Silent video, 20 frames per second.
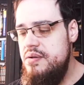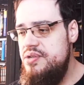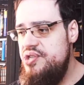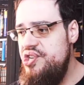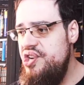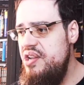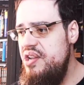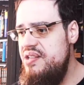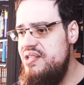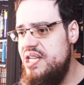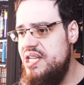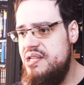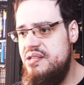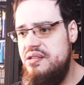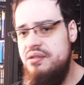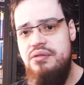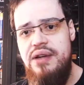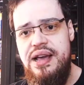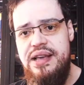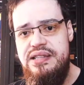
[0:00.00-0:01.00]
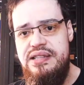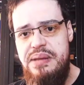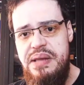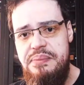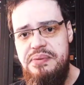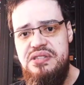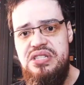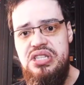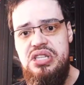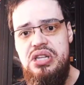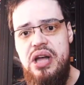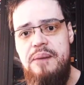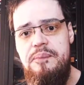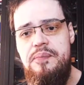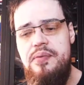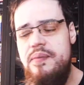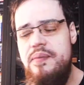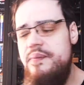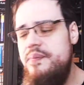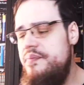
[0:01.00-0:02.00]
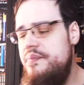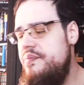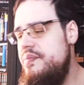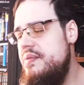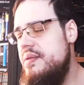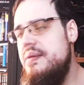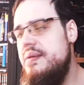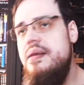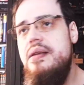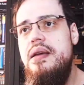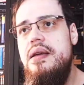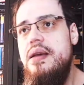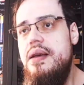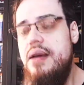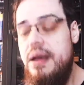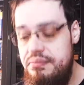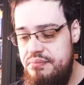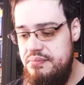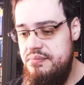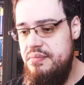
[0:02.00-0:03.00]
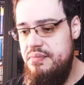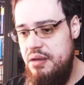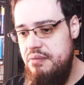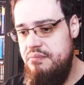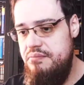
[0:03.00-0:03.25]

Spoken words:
Jesus Christ, people, stop. No.